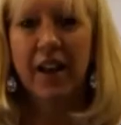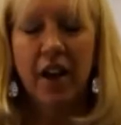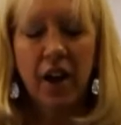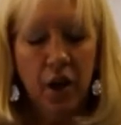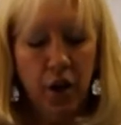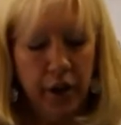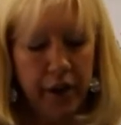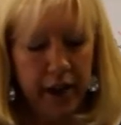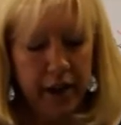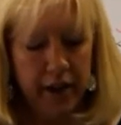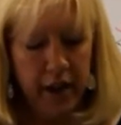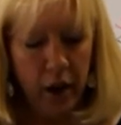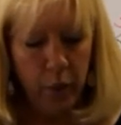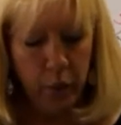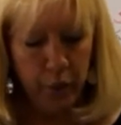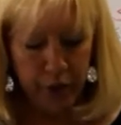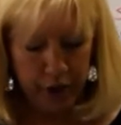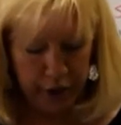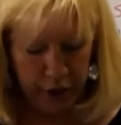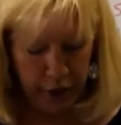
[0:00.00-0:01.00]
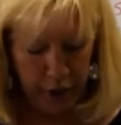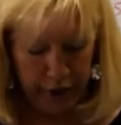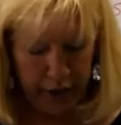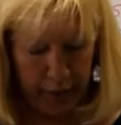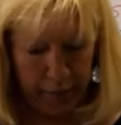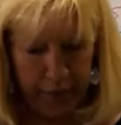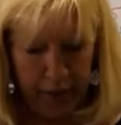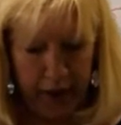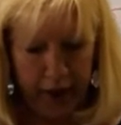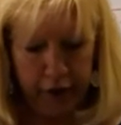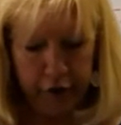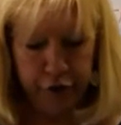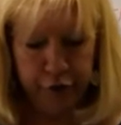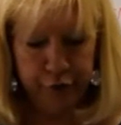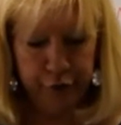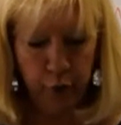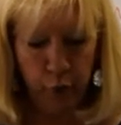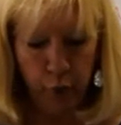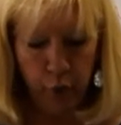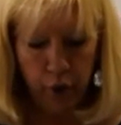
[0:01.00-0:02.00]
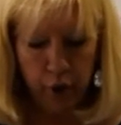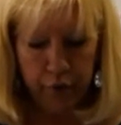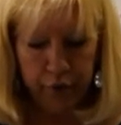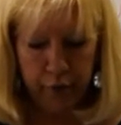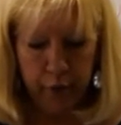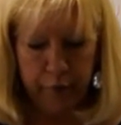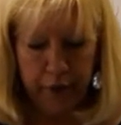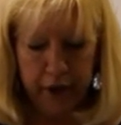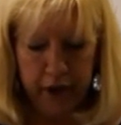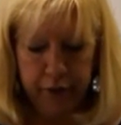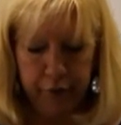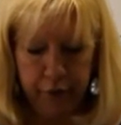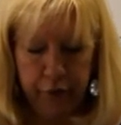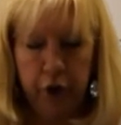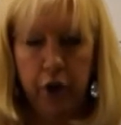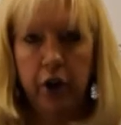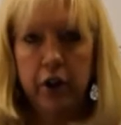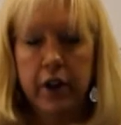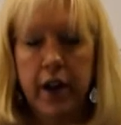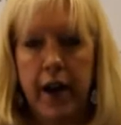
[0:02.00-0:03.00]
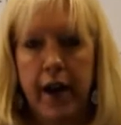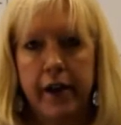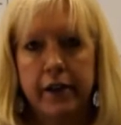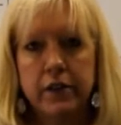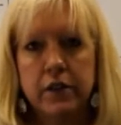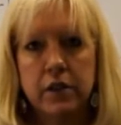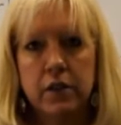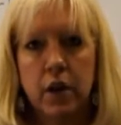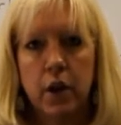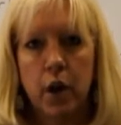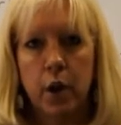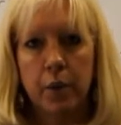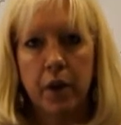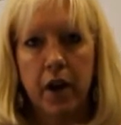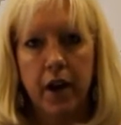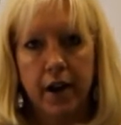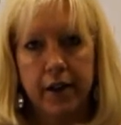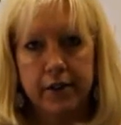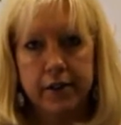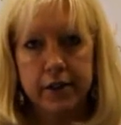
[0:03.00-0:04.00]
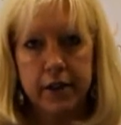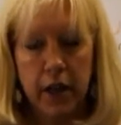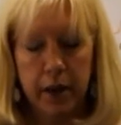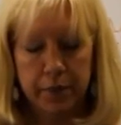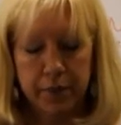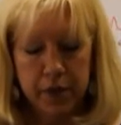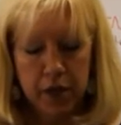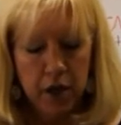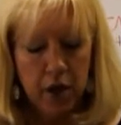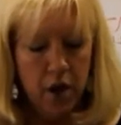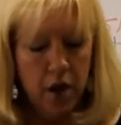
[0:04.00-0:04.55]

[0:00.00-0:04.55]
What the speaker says: Okay, now we're going to look at page 4 for a minute for our last concept,